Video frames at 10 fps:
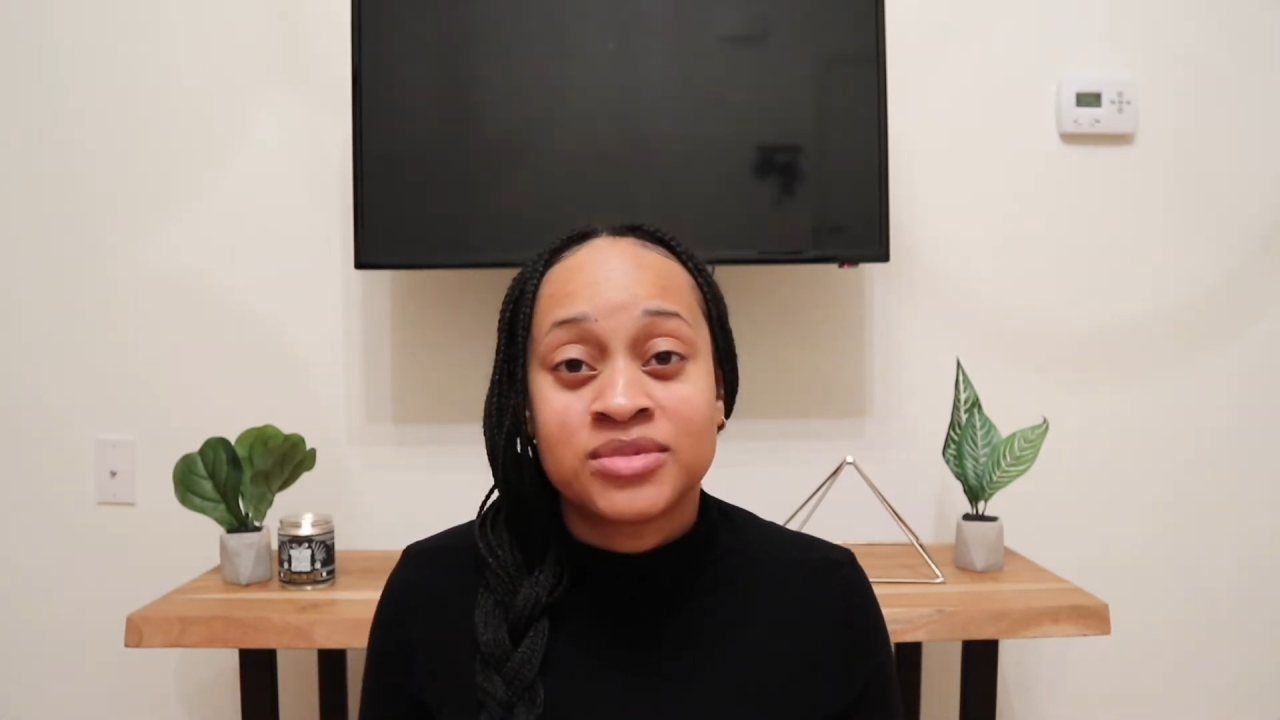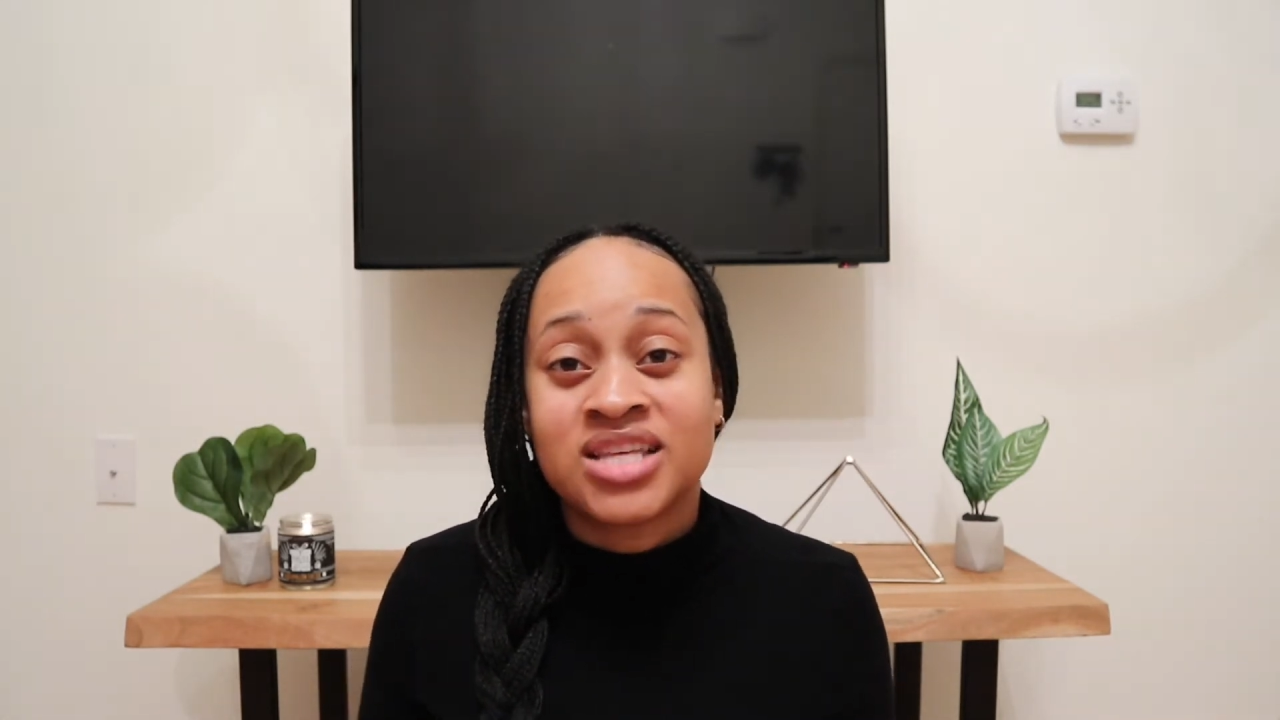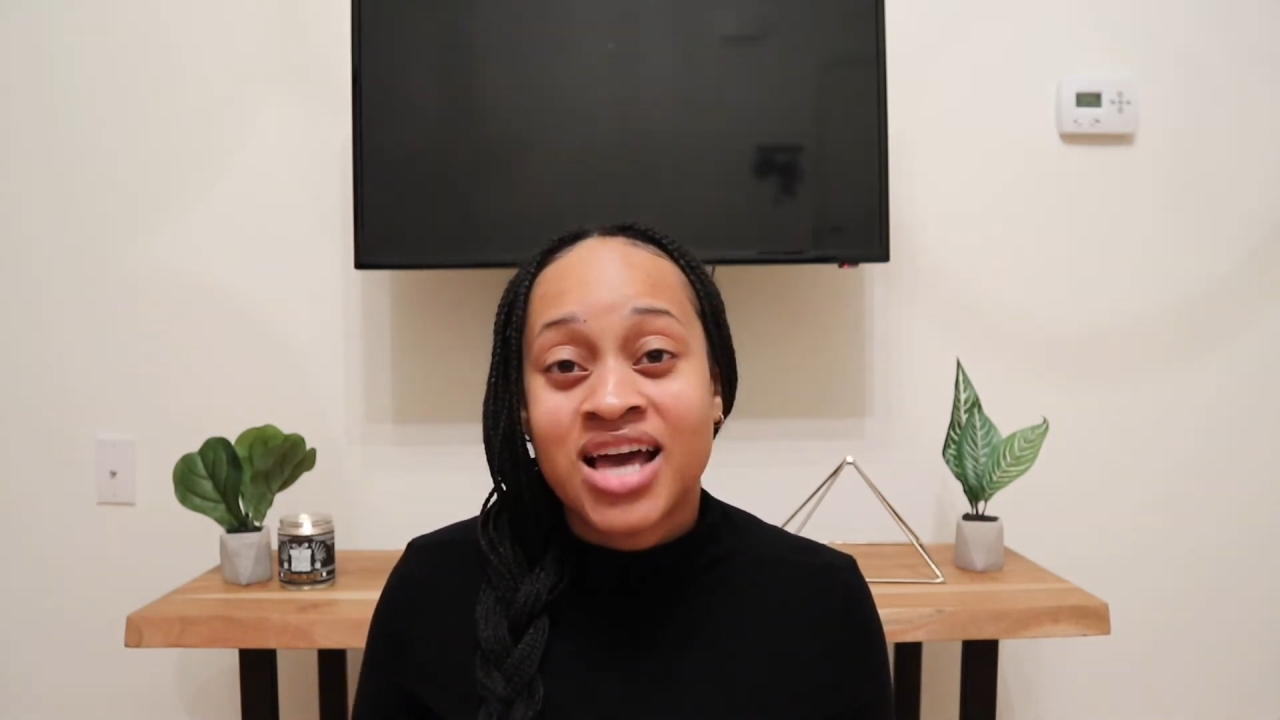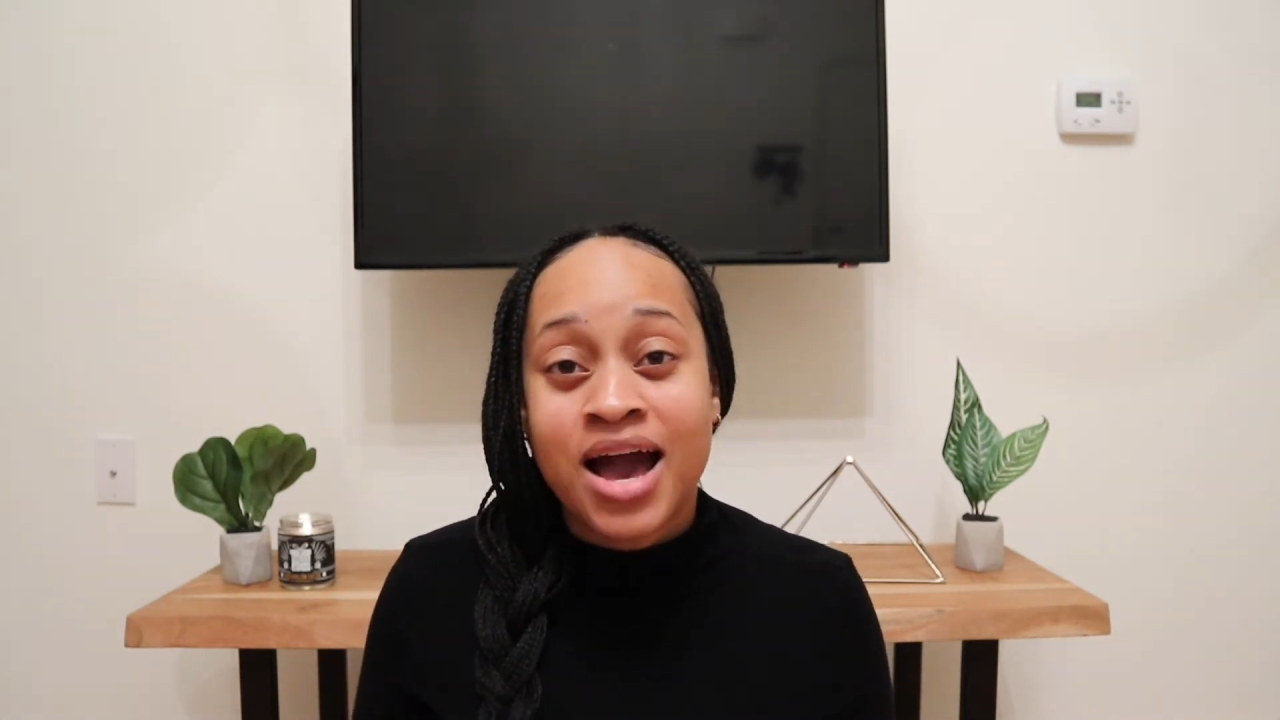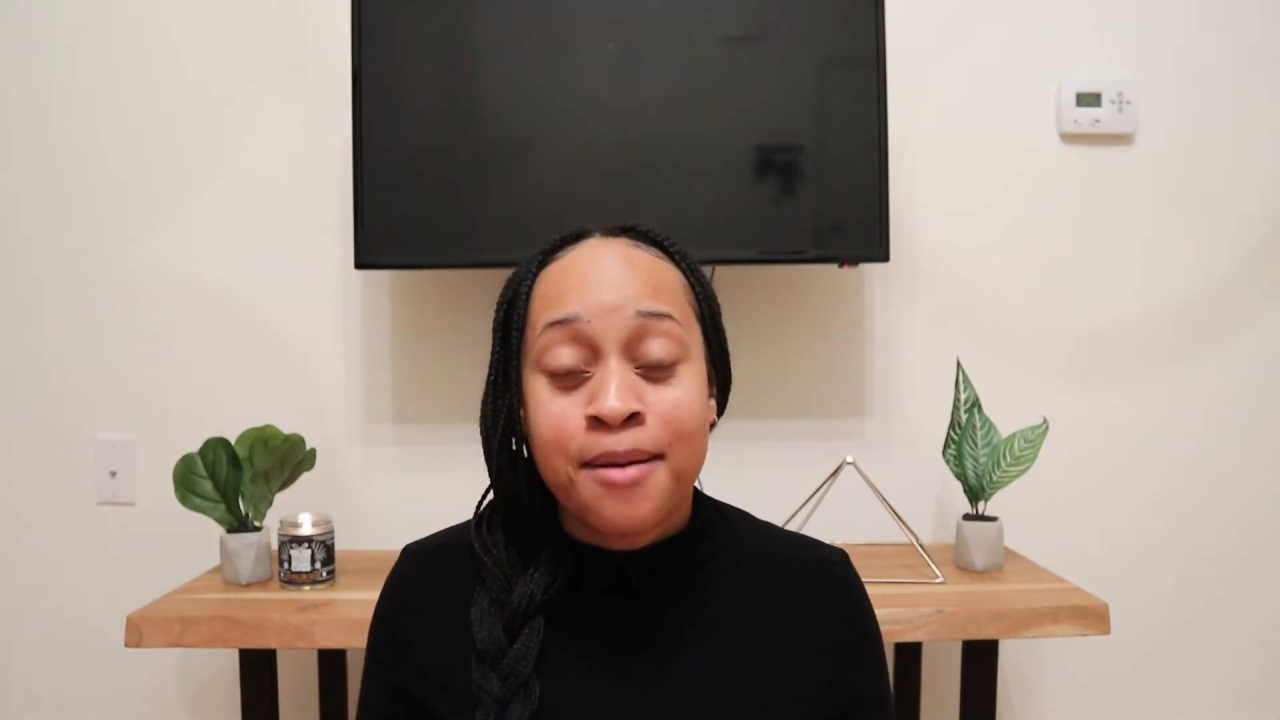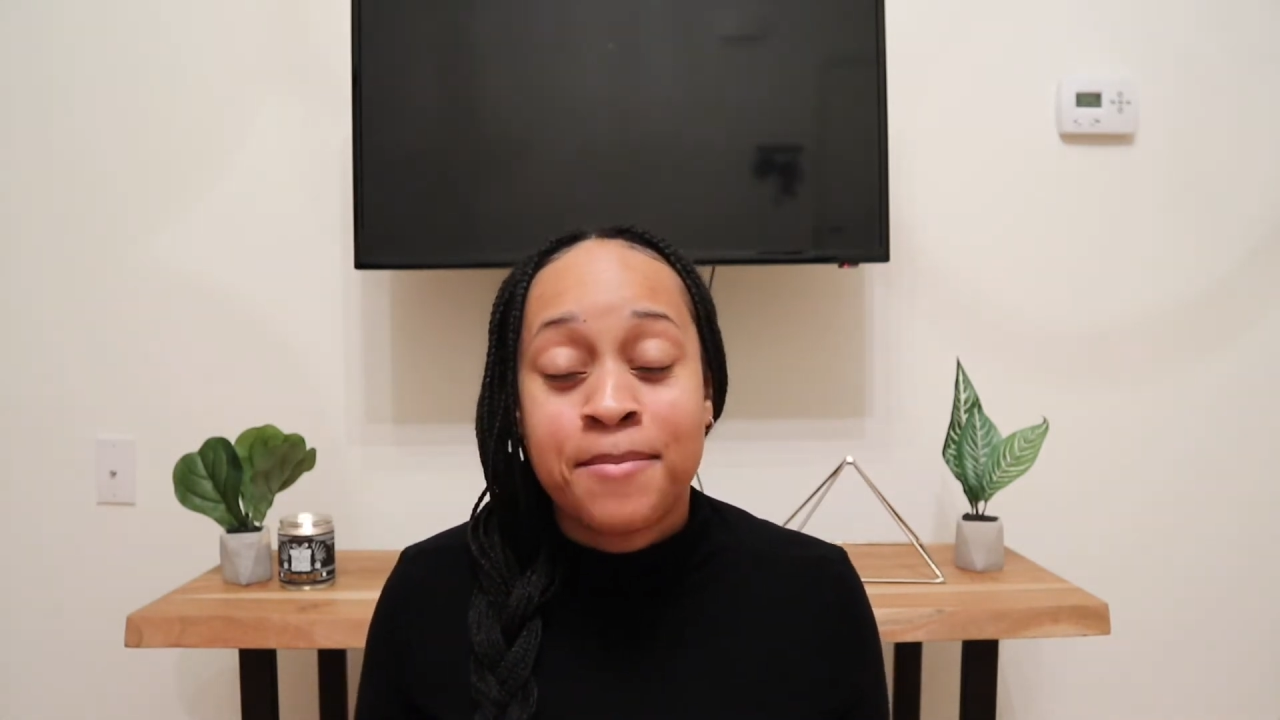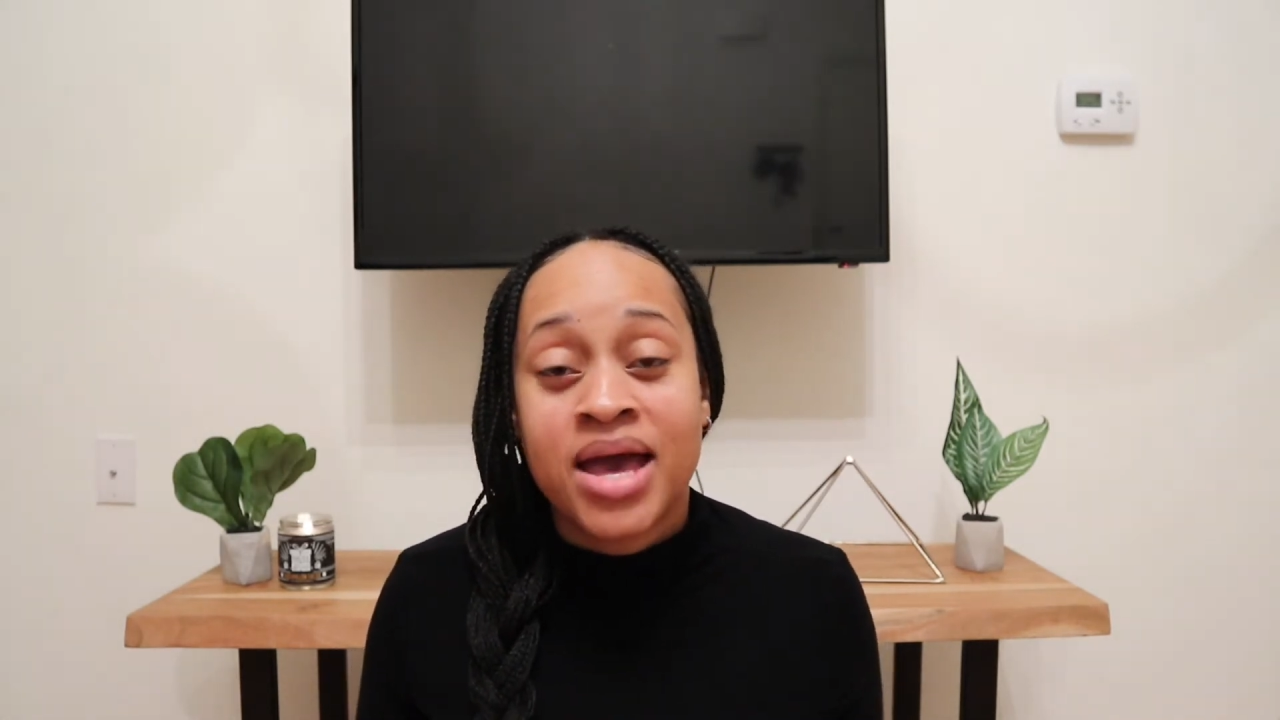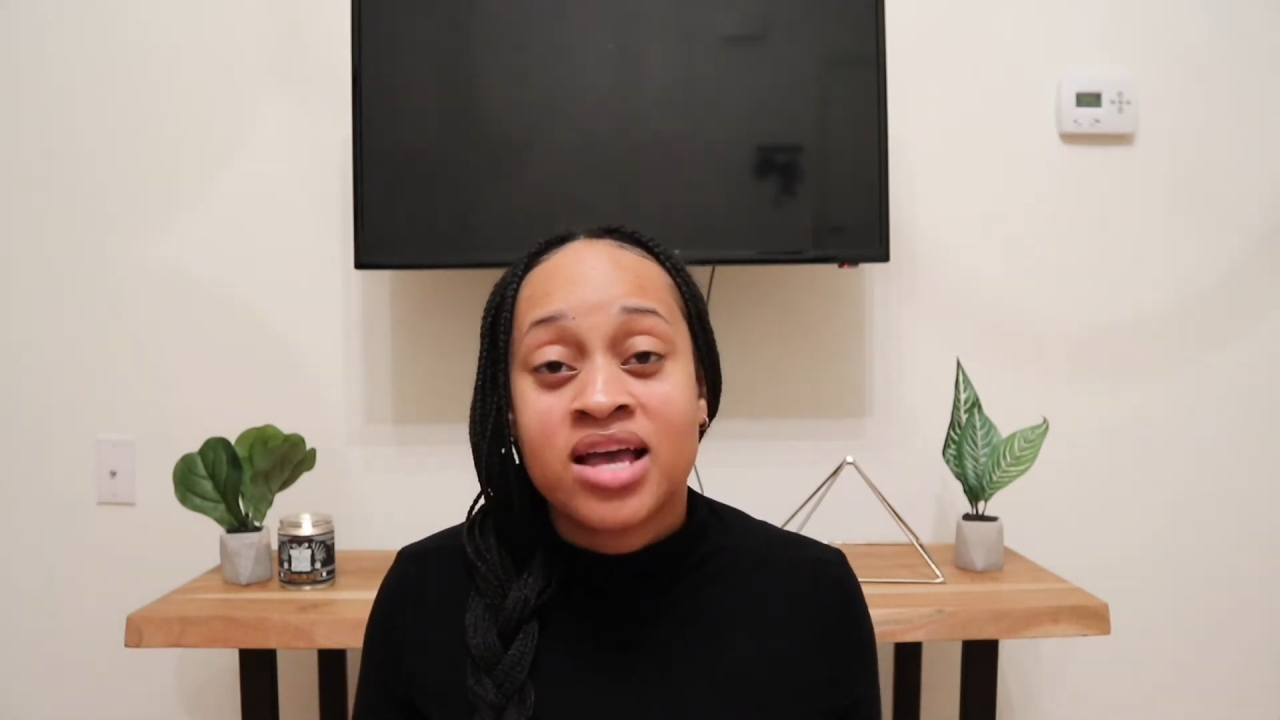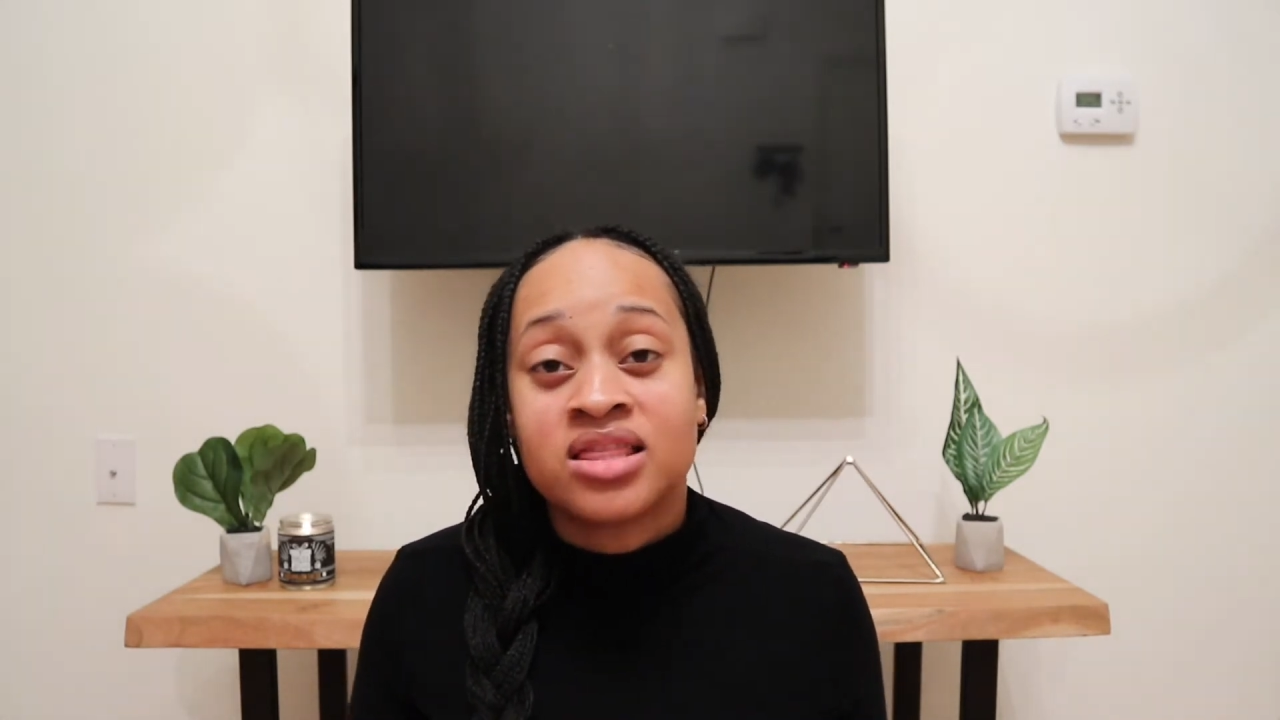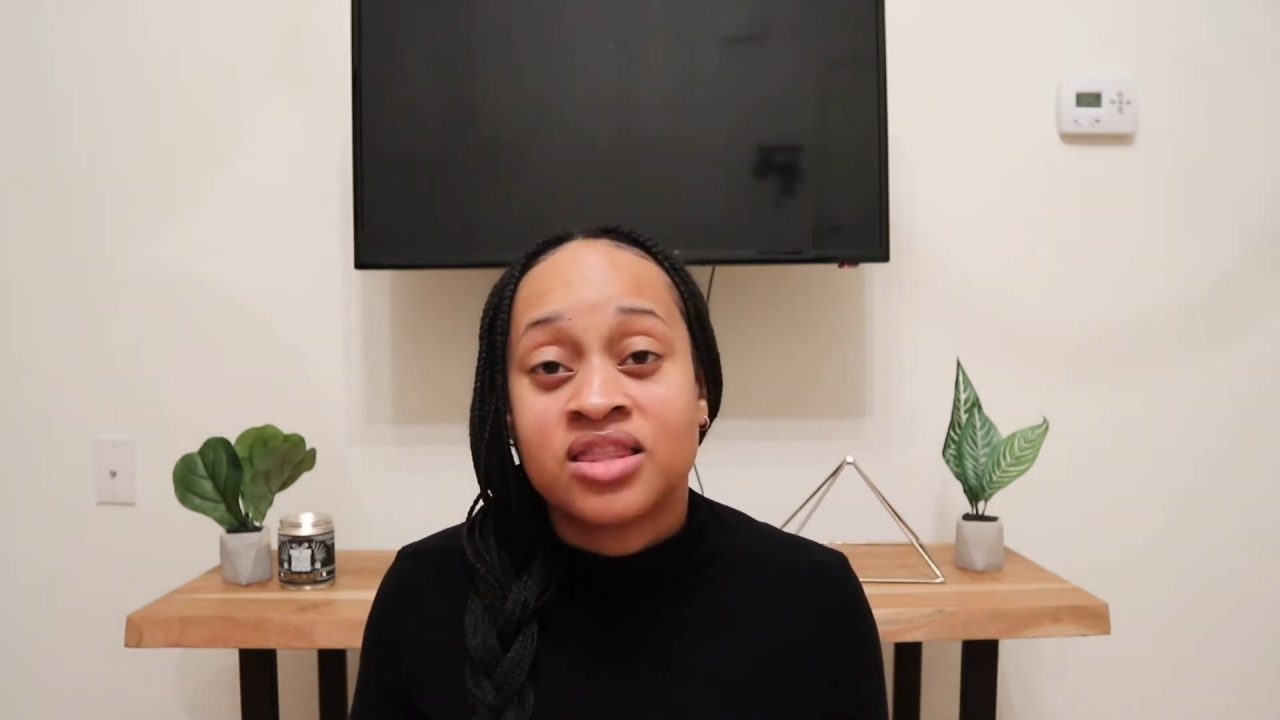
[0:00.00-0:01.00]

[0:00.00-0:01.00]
to combat